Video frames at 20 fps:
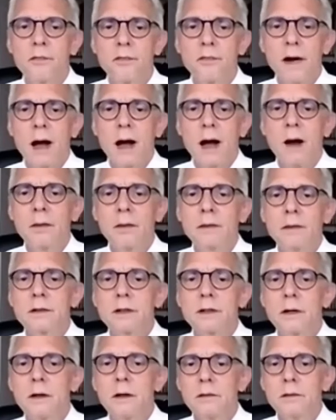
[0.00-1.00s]
uh,
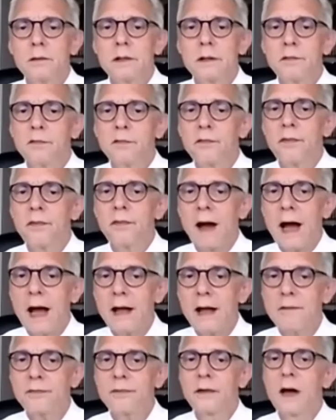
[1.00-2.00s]
found only
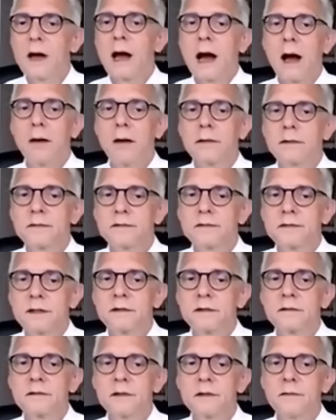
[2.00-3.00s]
five out of
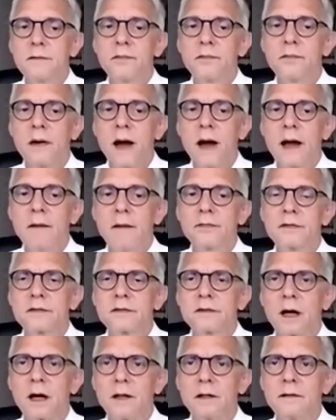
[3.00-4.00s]
65
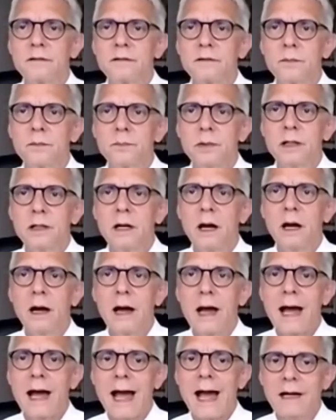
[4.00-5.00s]
studies to be
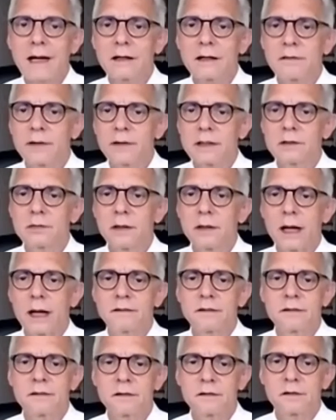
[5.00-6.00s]
adequate to answer
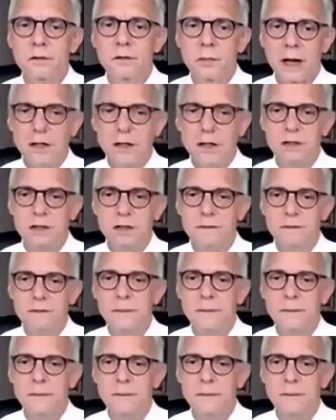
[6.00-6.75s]
this question.